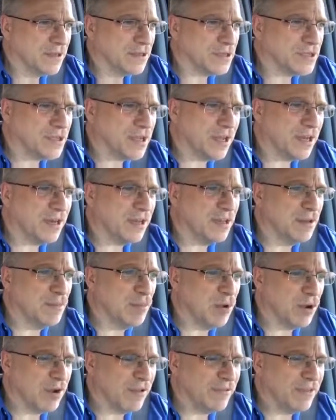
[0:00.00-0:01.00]
Studying the
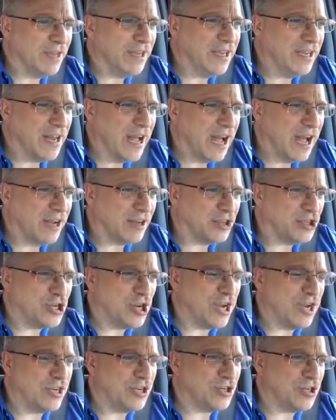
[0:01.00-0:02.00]
Book of Enoch,
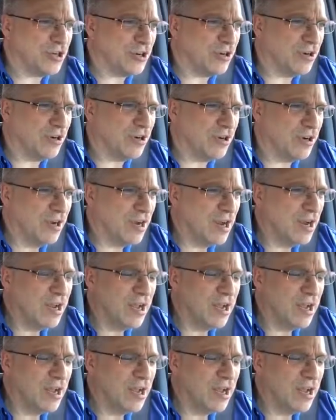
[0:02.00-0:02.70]
Jasher,